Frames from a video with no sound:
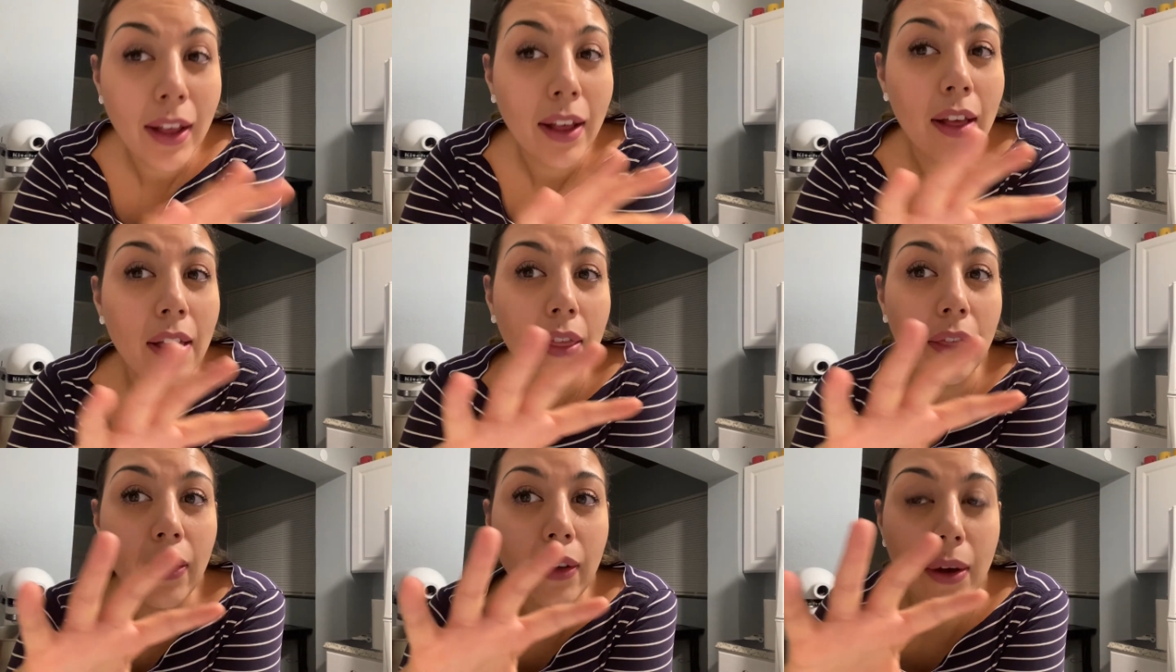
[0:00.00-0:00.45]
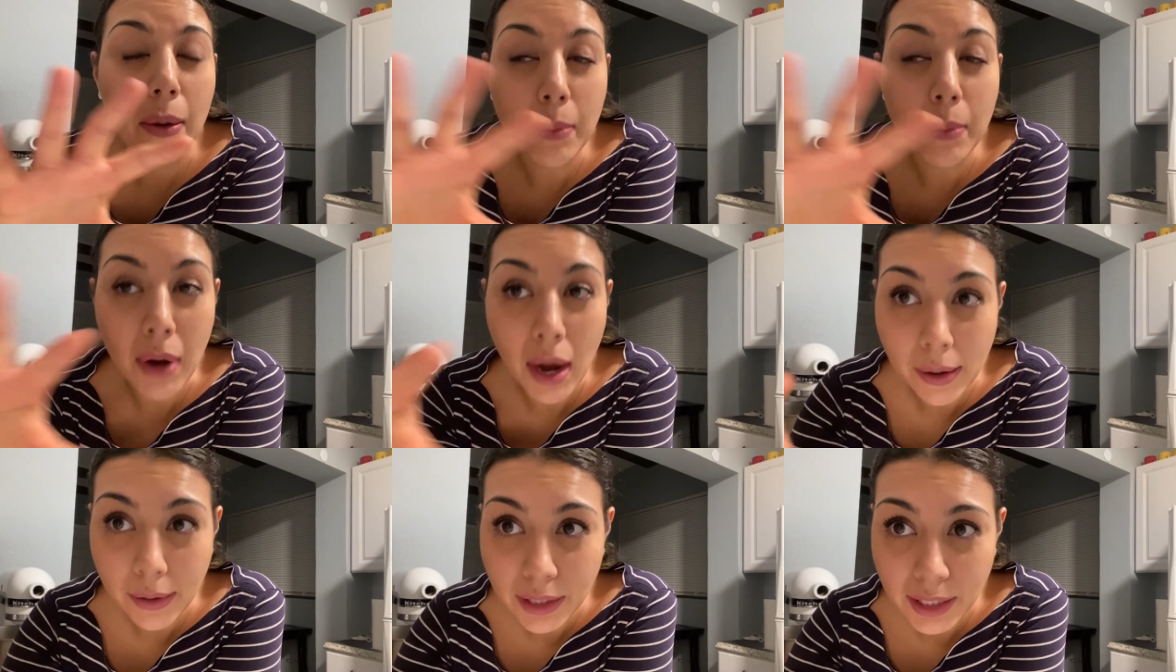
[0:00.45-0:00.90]
the
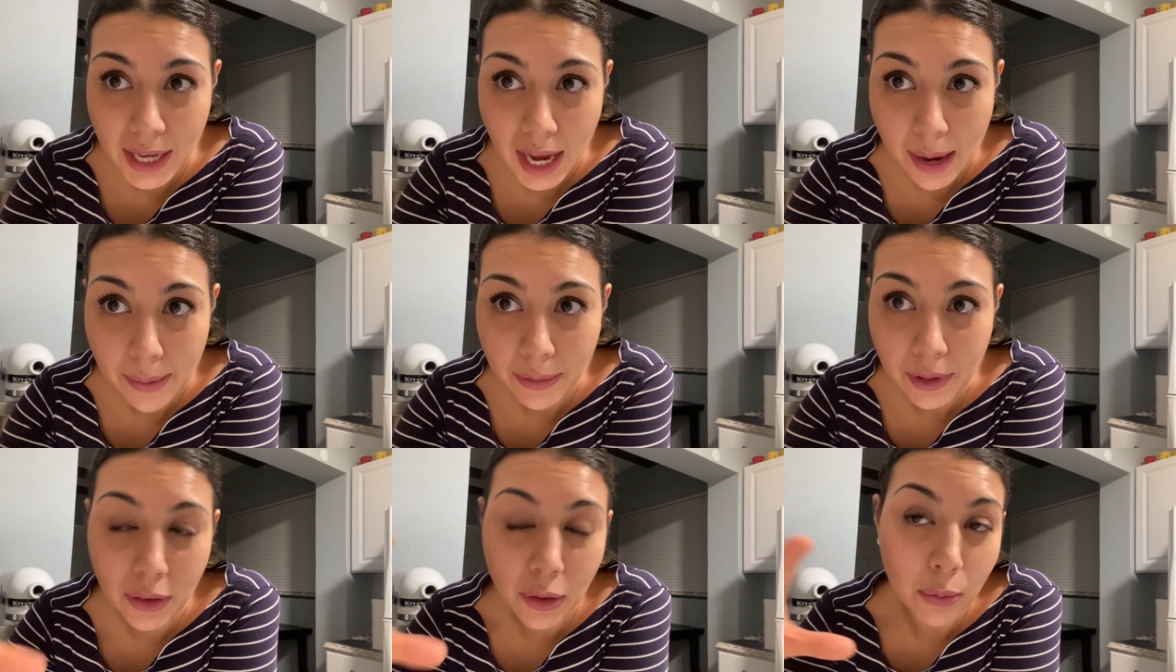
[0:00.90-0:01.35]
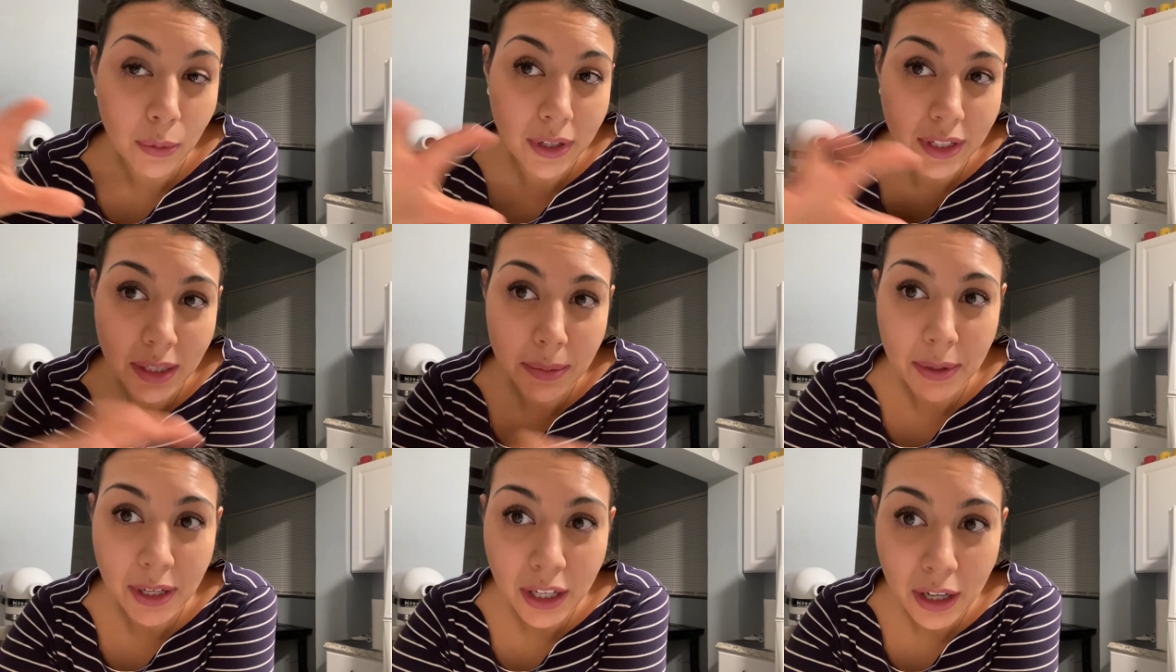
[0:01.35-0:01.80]
amount of time that the
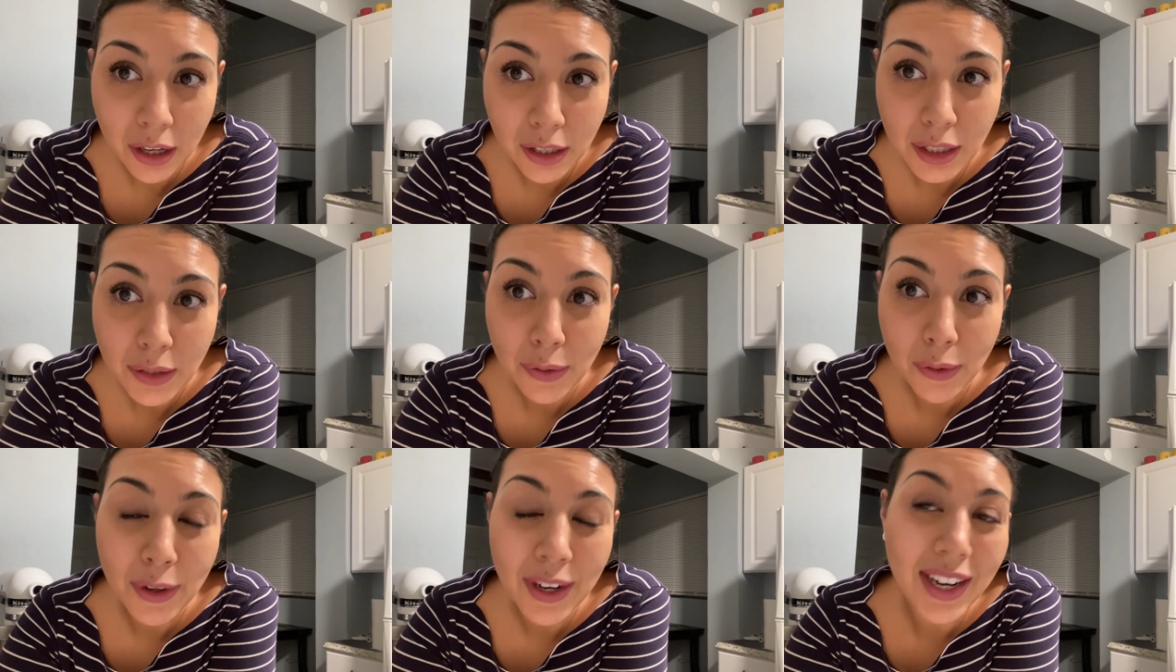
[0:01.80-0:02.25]
recipe calls for.